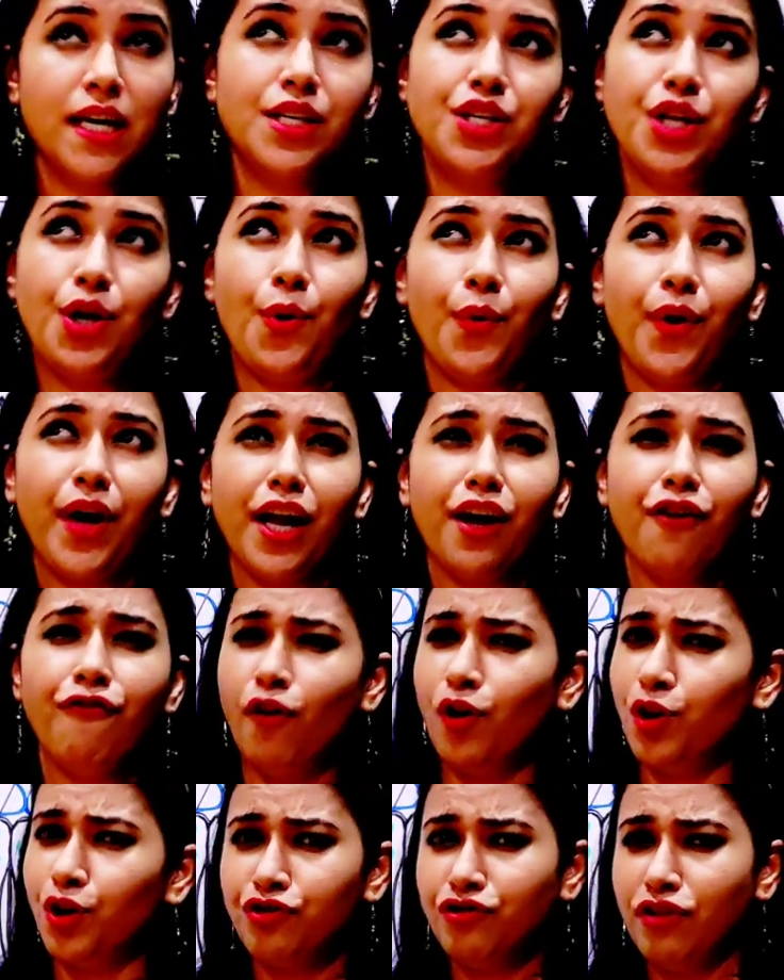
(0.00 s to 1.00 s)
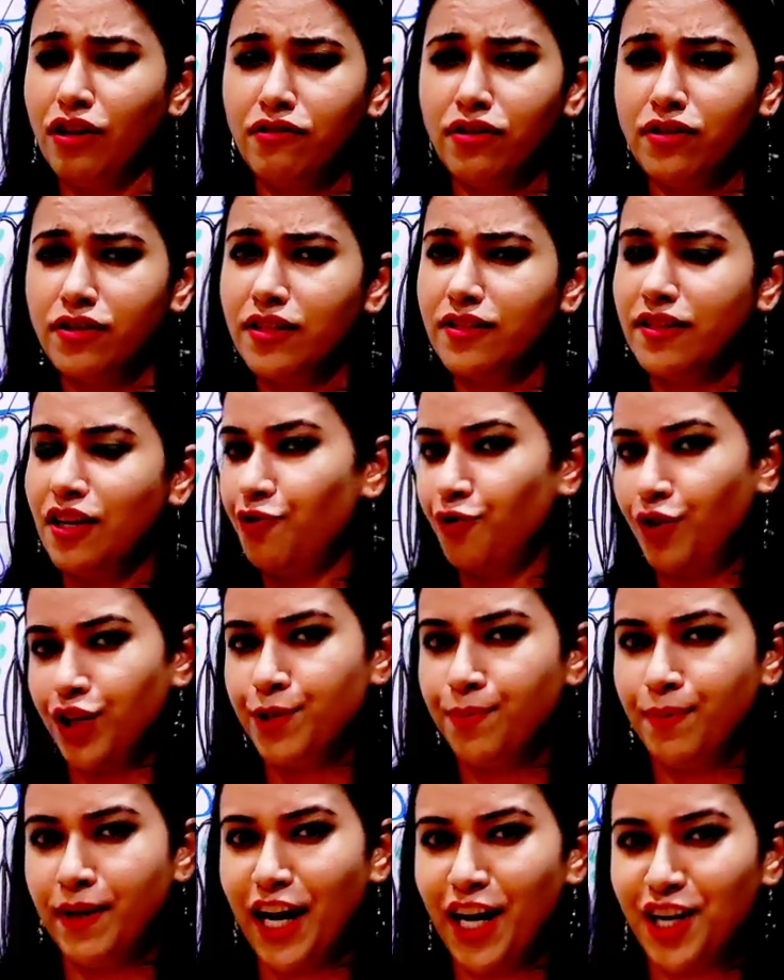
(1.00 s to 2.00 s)
during photosynthesis and
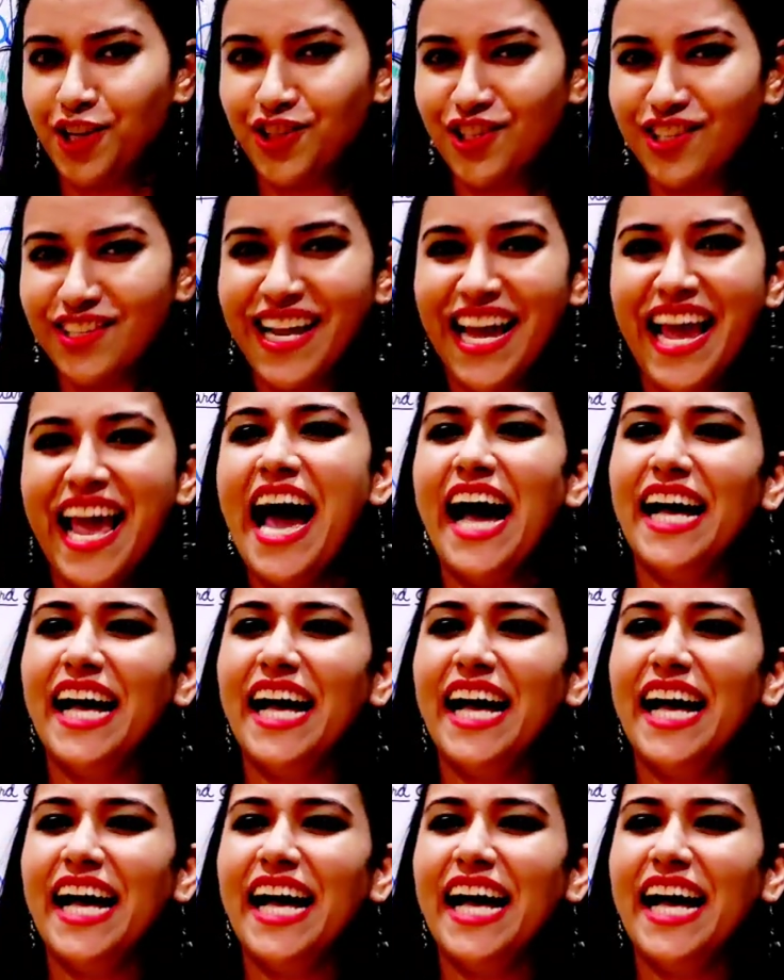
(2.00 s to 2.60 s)
respiration,